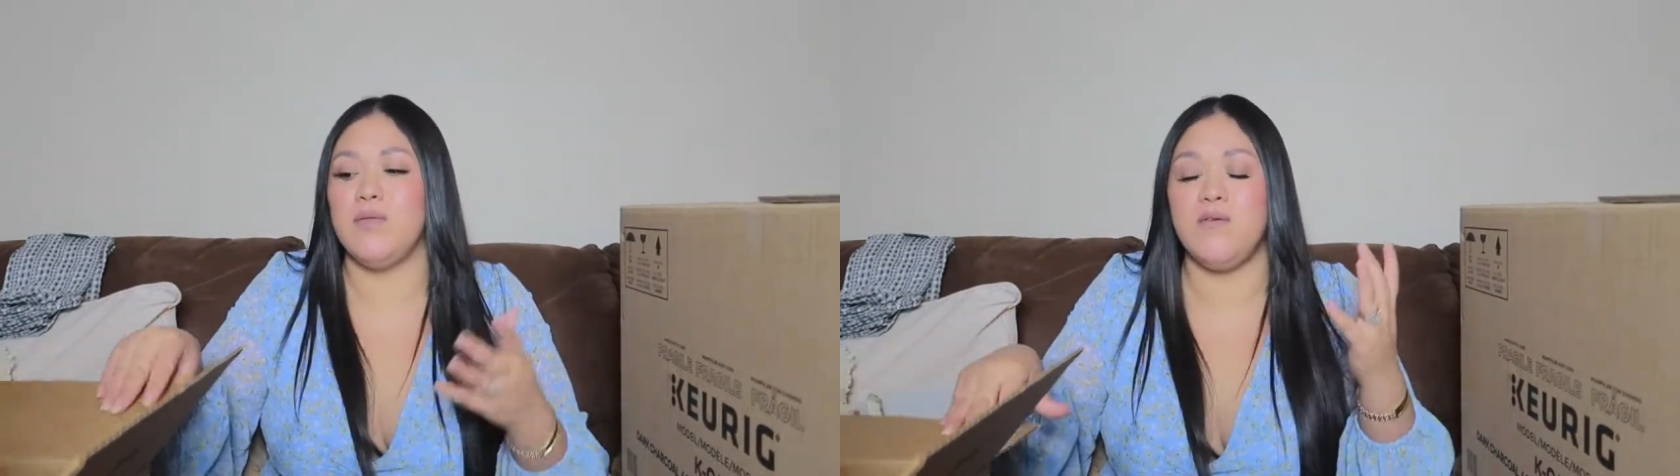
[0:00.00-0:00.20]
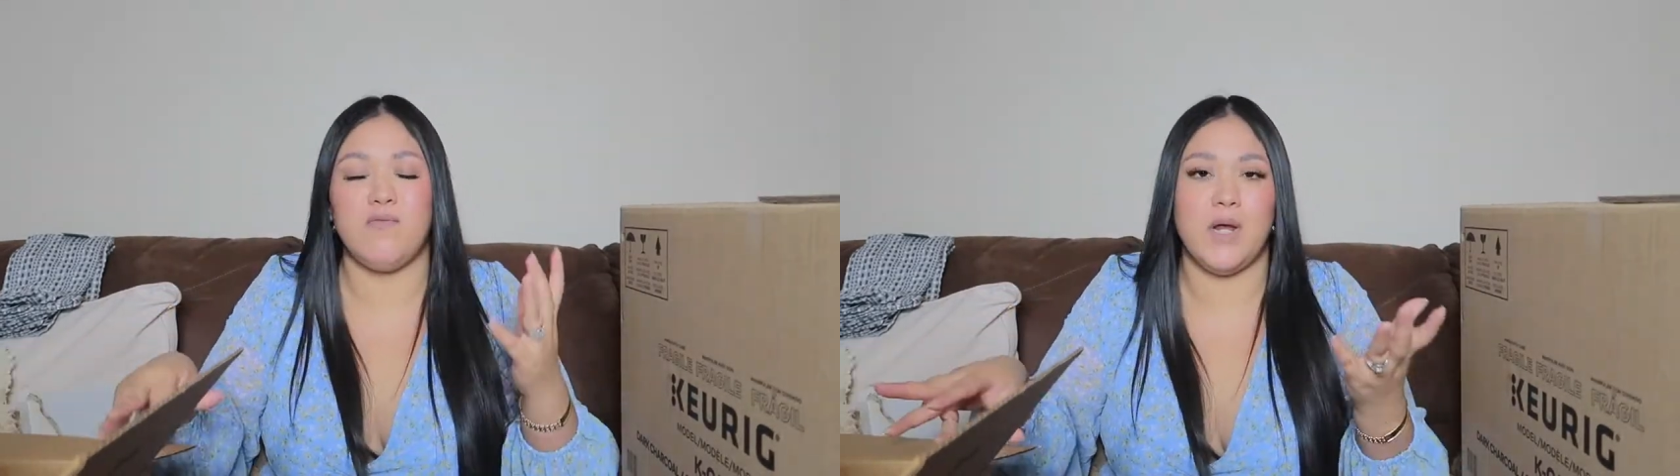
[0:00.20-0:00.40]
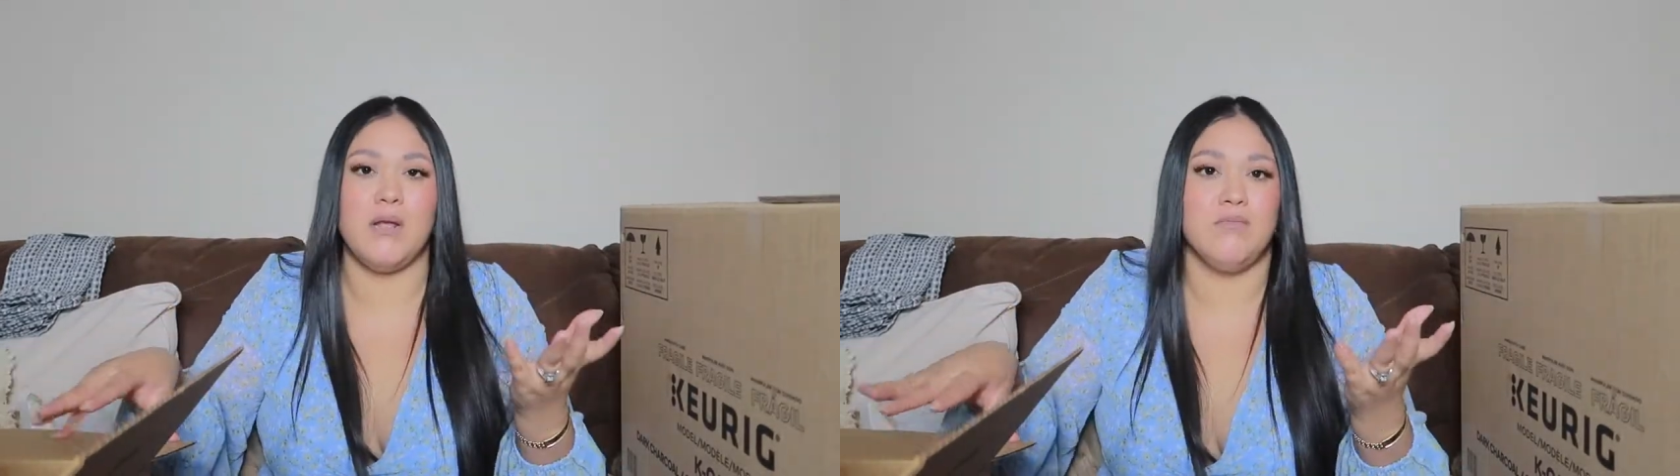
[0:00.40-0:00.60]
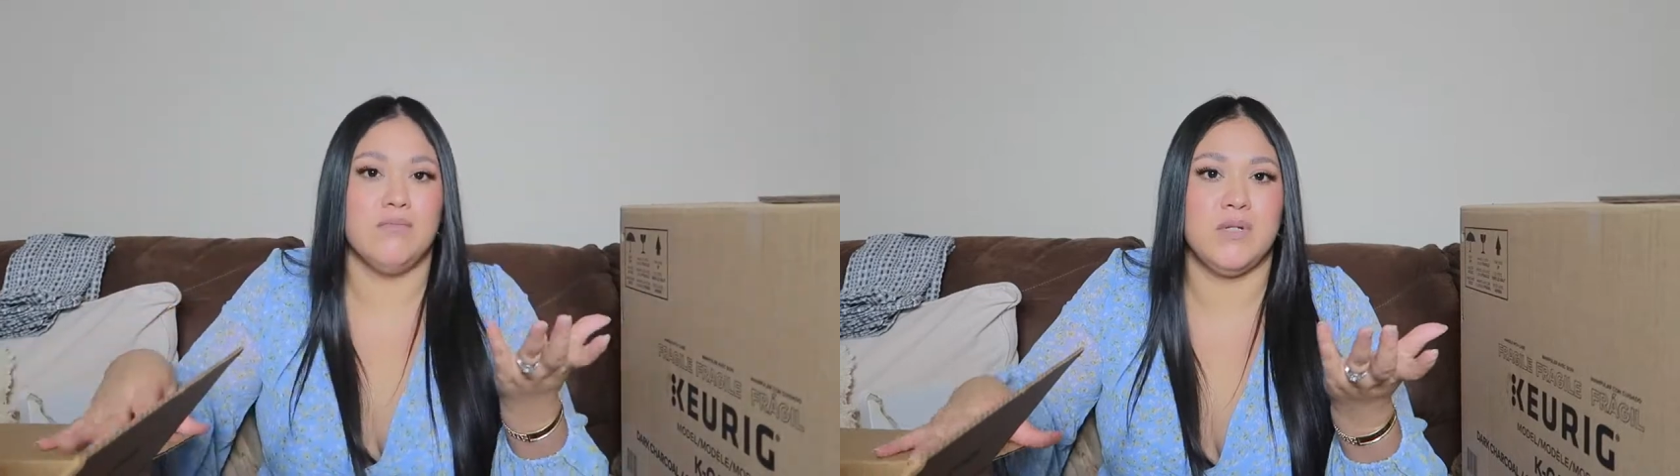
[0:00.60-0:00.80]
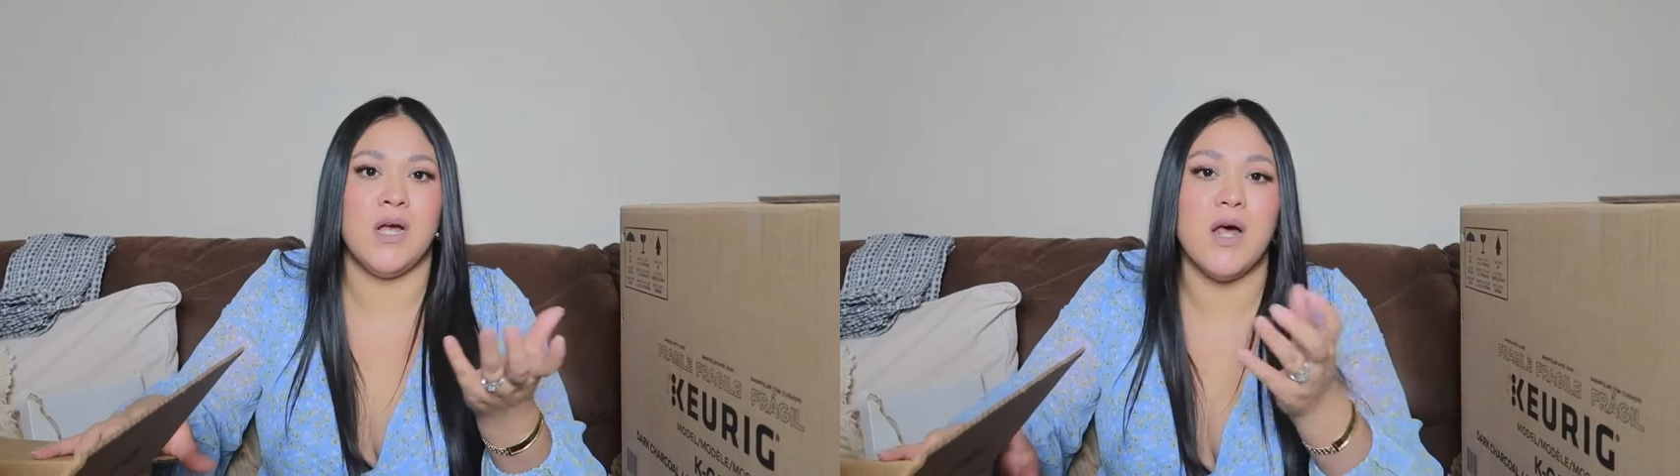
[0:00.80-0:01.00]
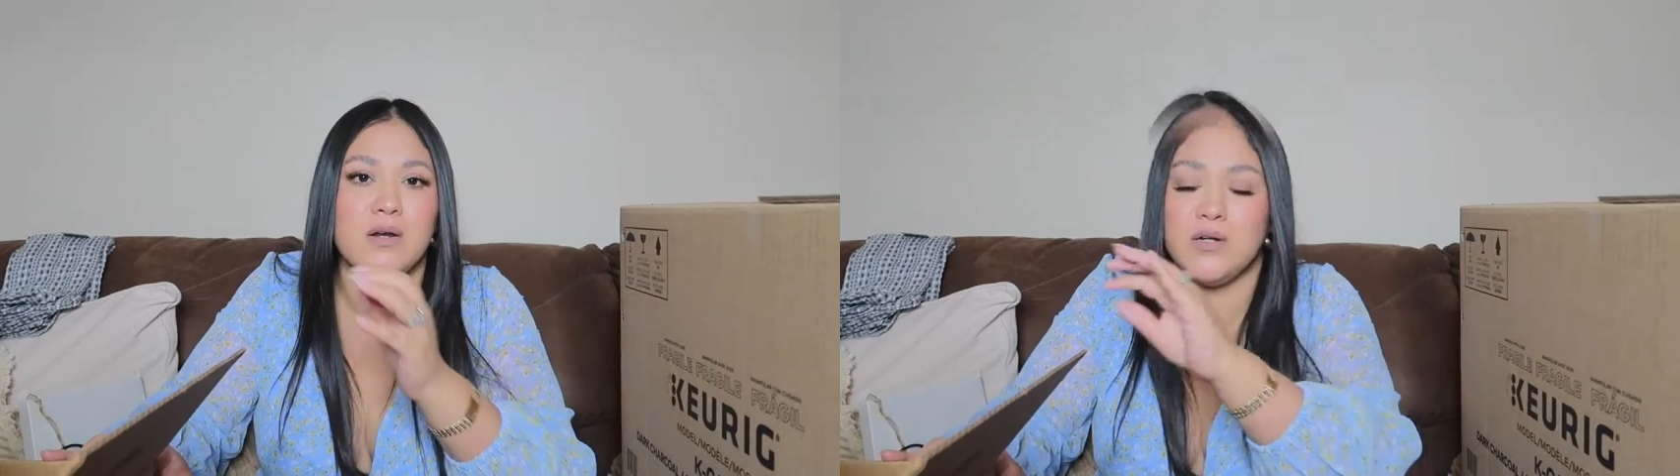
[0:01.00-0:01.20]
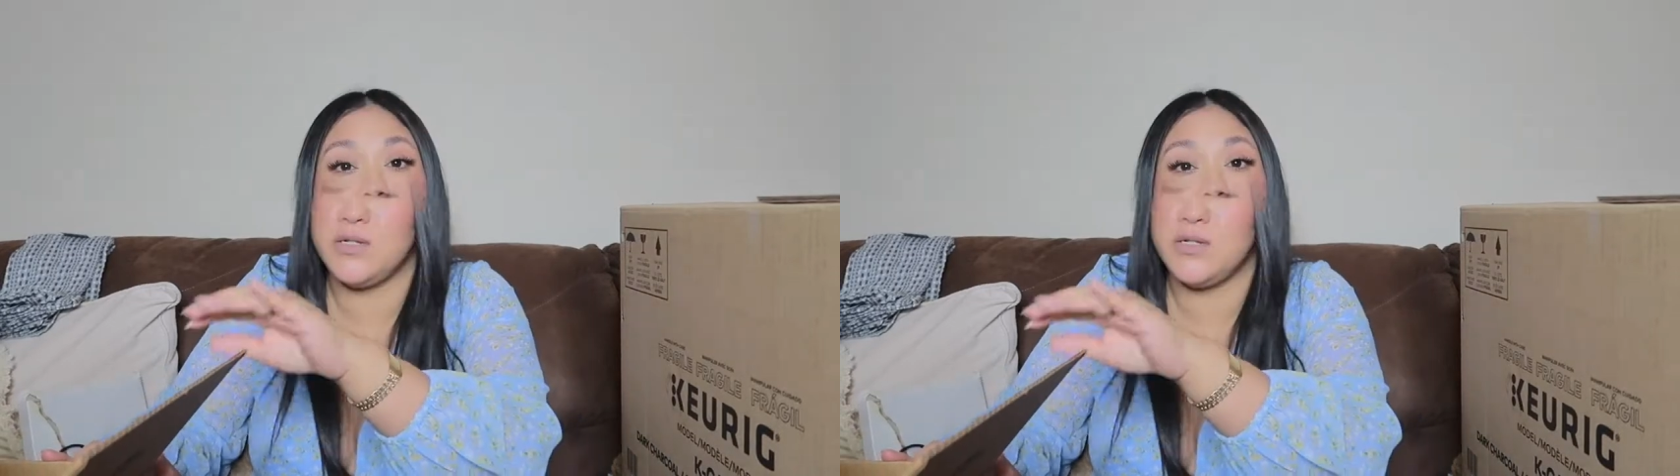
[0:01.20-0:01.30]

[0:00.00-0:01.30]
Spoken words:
different colors.